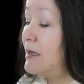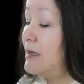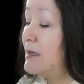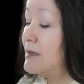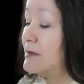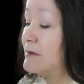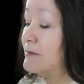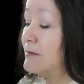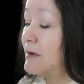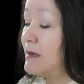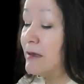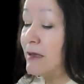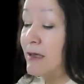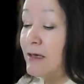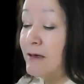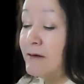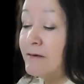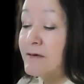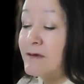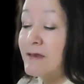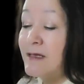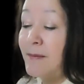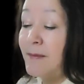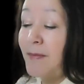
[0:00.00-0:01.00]
is what
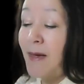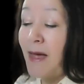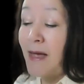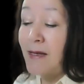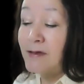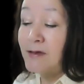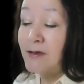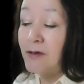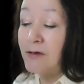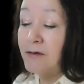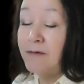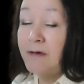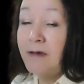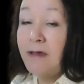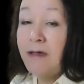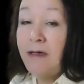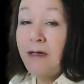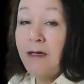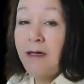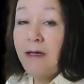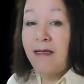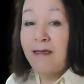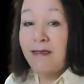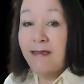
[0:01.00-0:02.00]
gives the Passover
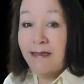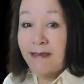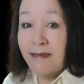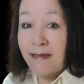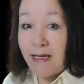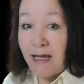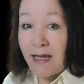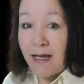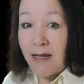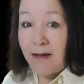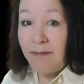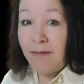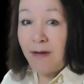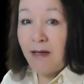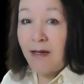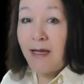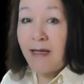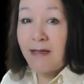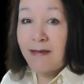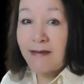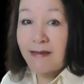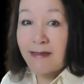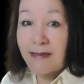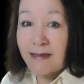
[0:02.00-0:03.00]
its name
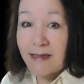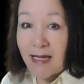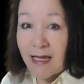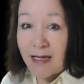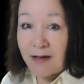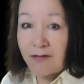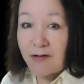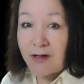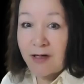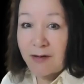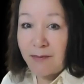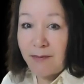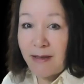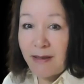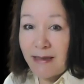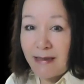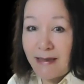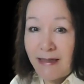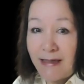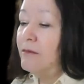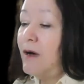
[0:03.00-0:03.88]
and sacred meaning.